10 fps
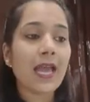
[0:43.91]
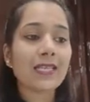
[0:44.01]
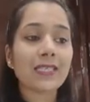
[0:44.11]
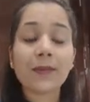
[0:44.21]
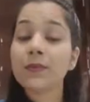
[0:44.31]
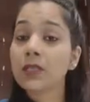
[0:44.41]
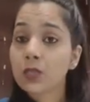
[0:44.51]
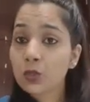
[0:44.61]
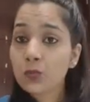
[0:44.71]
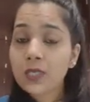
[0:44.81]
at
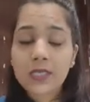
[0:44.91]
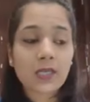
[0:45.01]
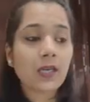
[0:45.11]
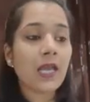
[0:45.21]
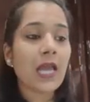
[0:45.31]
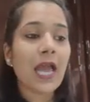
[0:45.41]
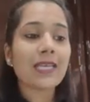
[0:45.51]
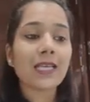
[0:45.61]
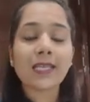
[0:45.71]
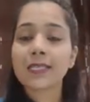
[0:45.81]
depth two meter,
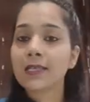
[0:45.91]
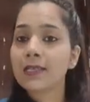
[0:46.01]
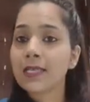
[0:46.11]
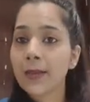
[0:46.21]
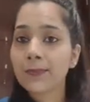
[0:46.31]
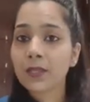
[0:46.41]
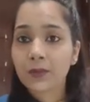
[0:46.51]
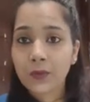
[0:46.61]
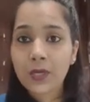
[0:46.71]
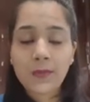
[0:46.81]
and at depth
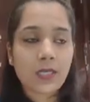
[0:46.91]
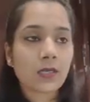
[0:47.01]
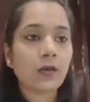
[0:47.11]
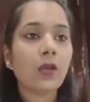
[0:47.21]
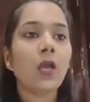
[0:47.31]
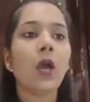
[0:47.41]
three meter.